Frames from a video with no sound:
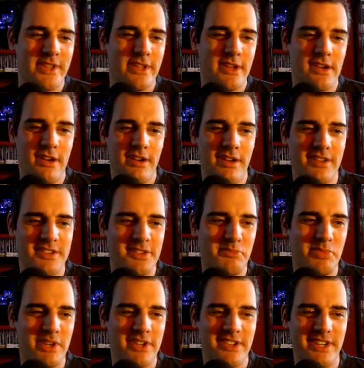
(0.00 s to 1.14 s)
The cars, the
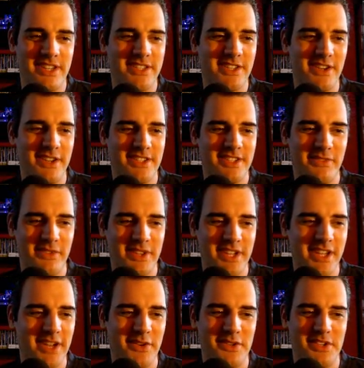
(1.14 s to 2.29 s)
big slick tyres,
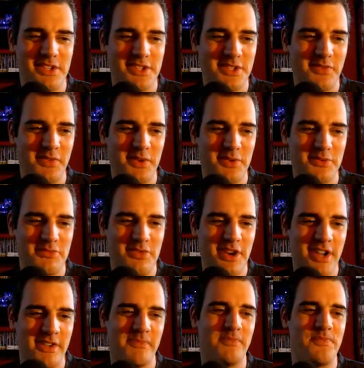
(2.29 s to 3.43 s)
everything else, it just feels
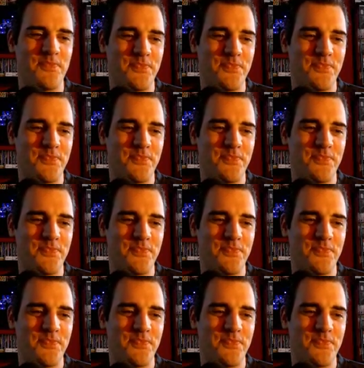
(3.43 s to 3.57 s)
right.